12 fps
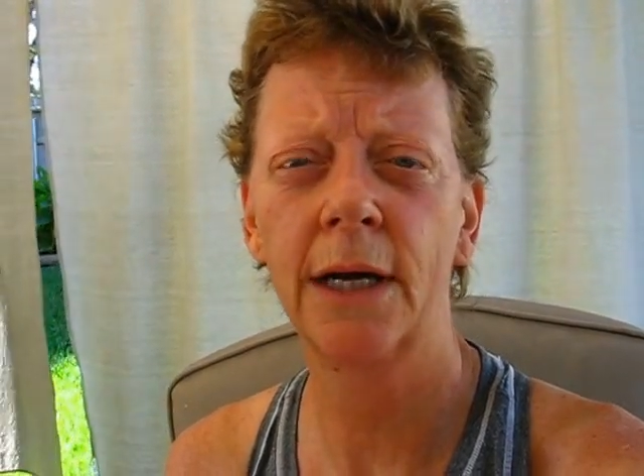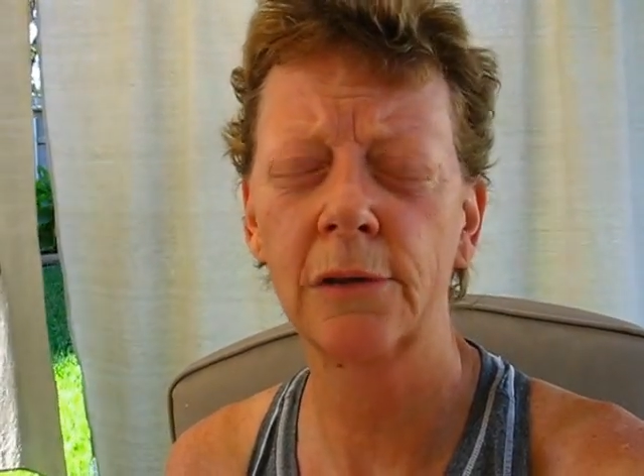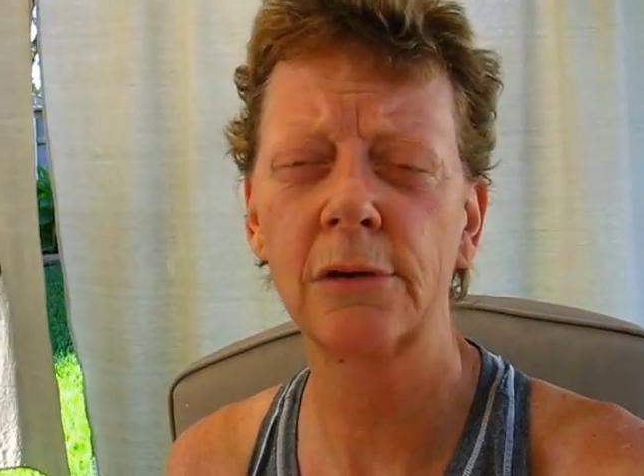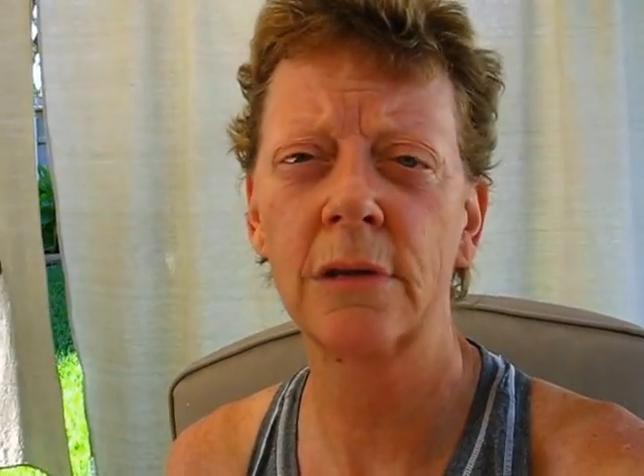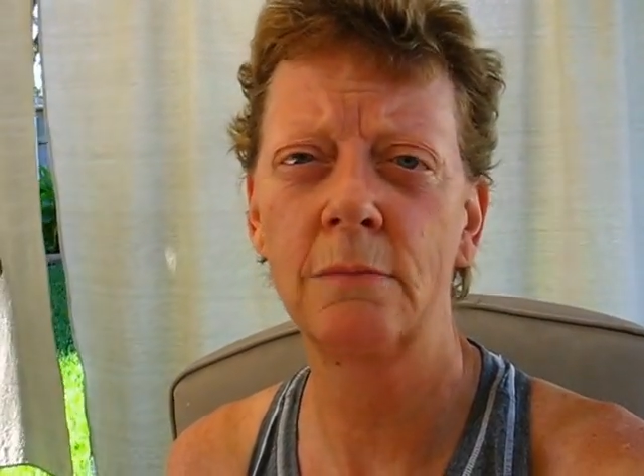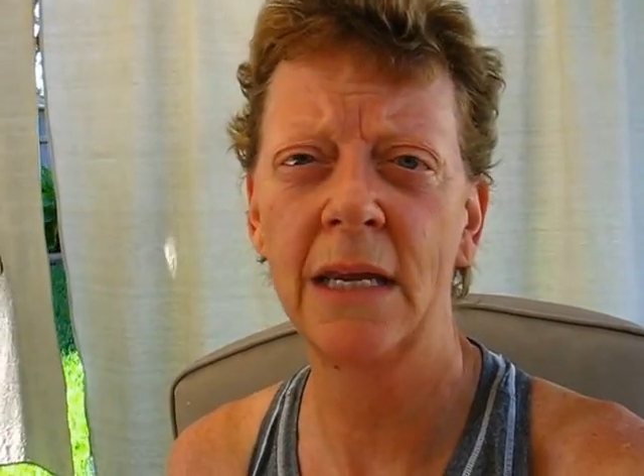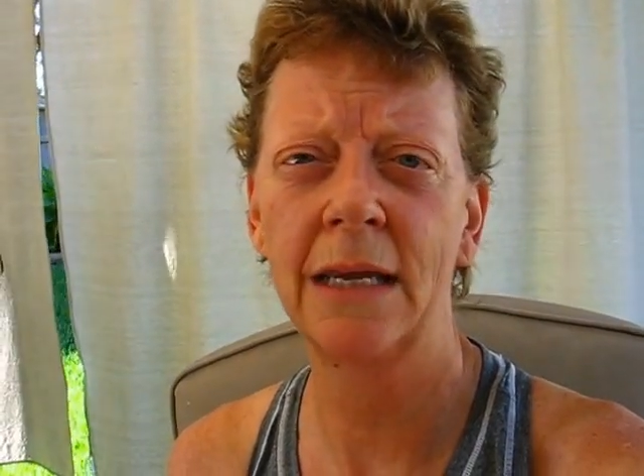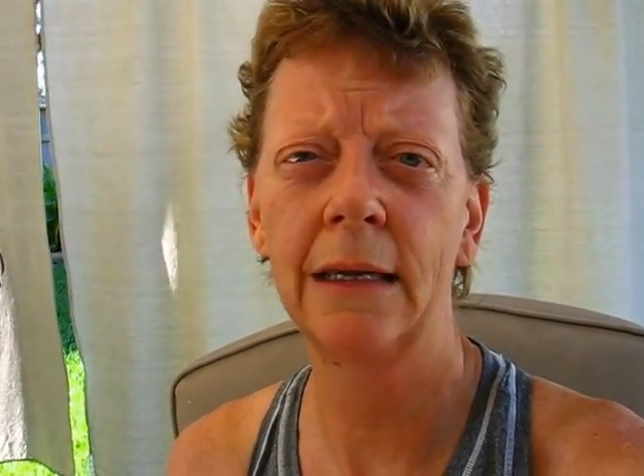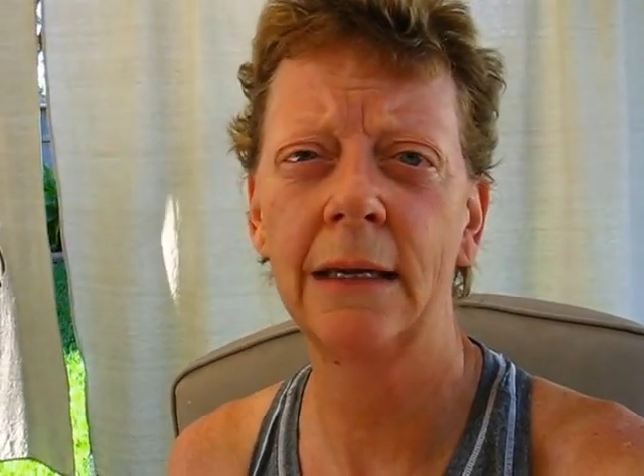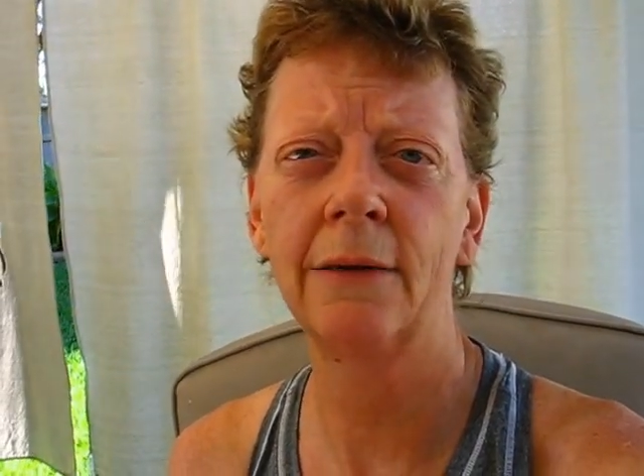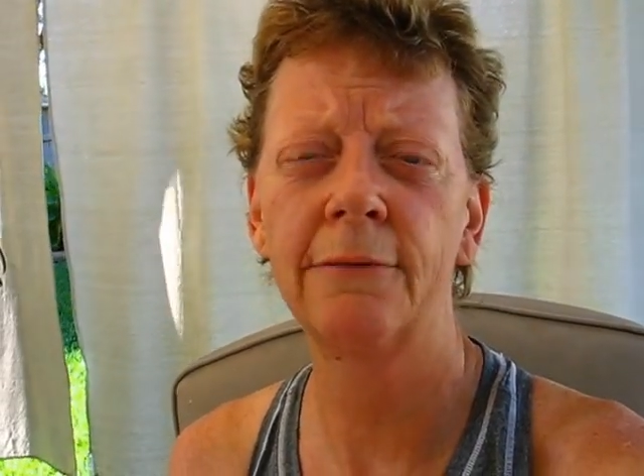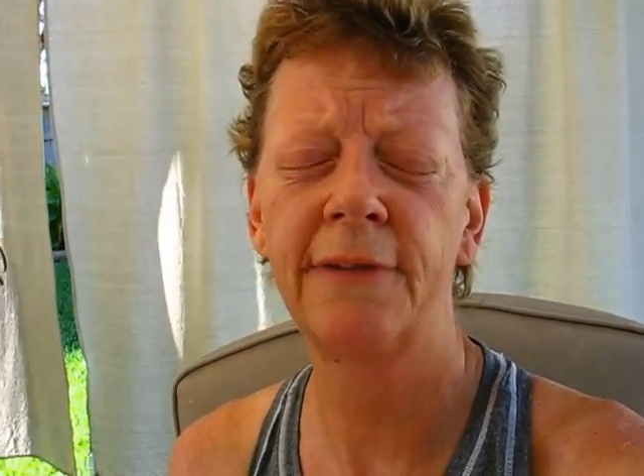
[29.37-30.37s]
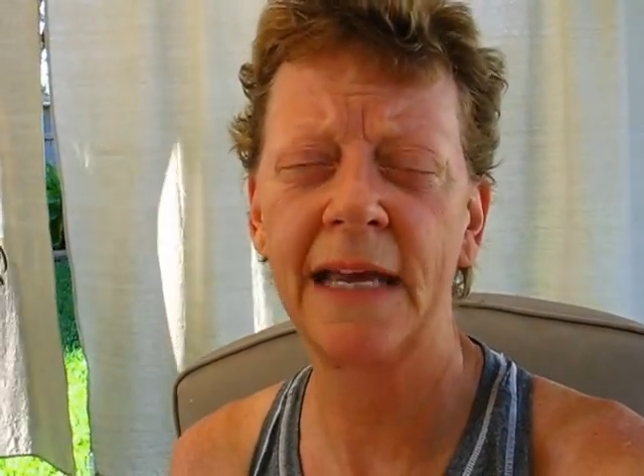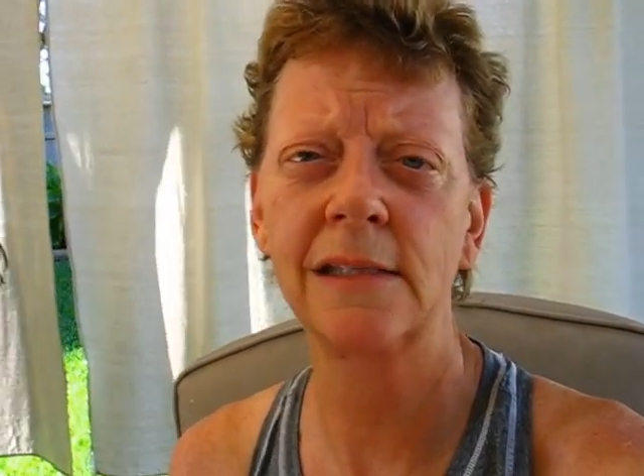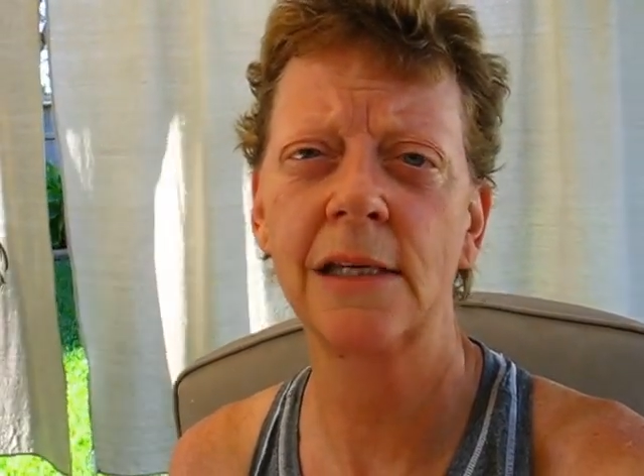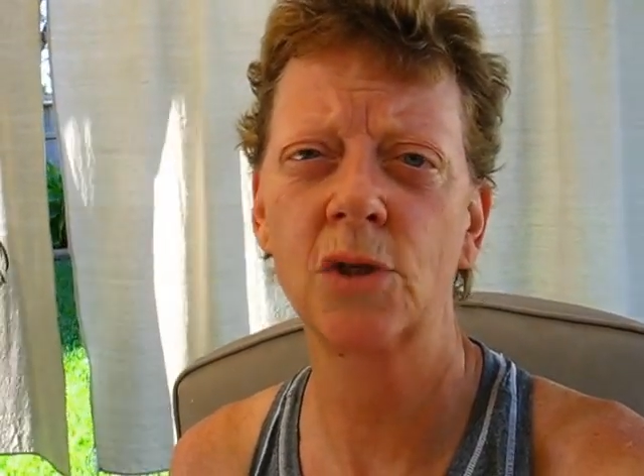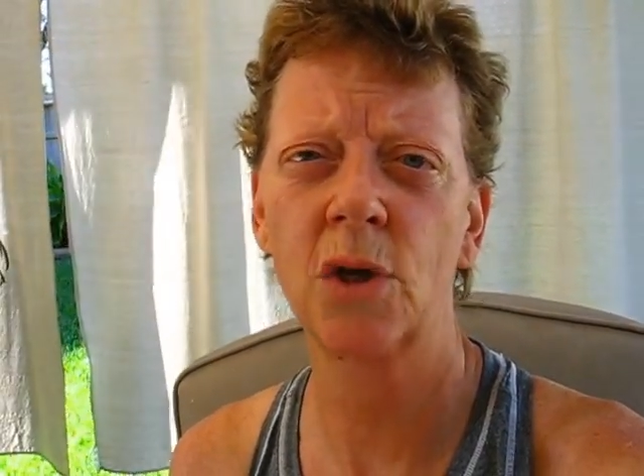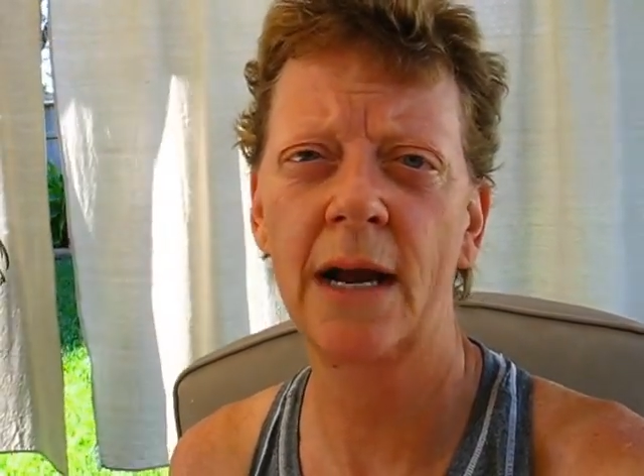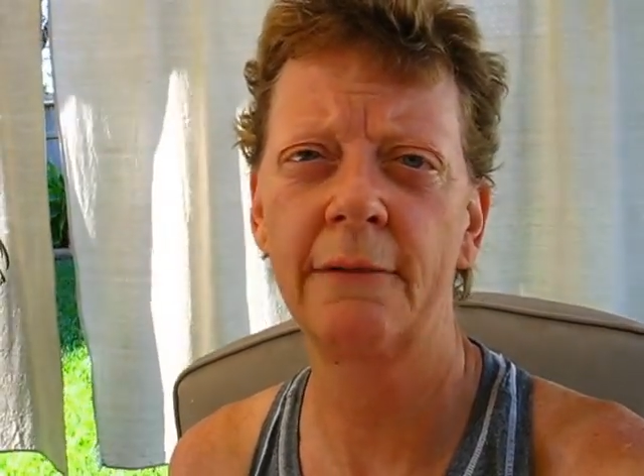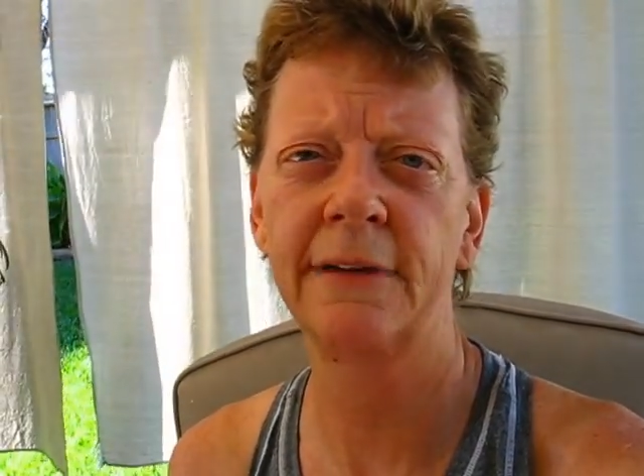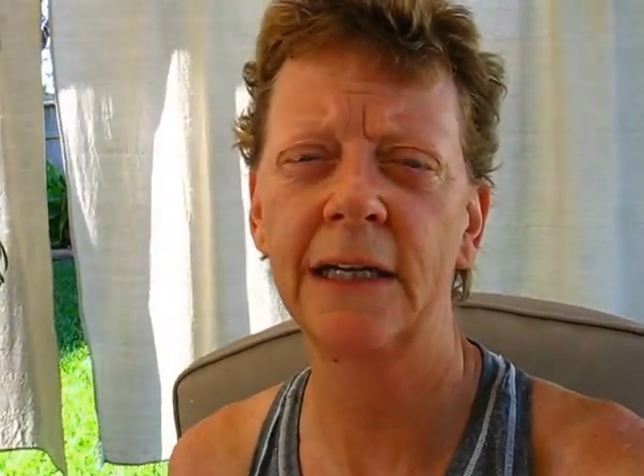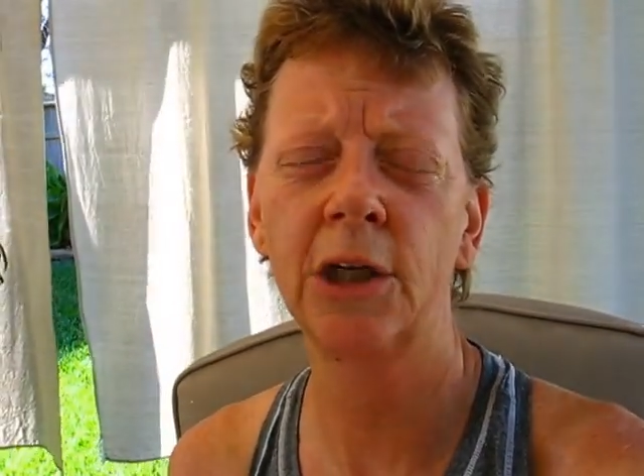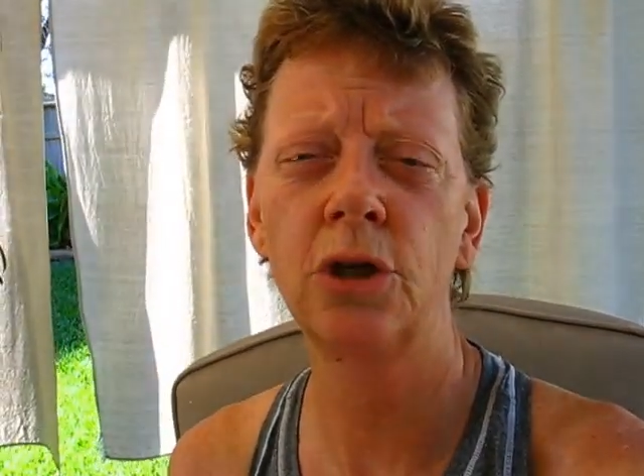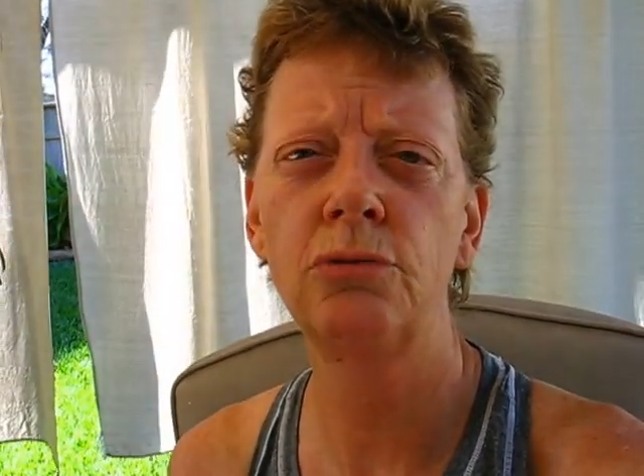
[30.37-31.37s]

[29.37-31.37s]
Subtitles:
other than me facing traffic.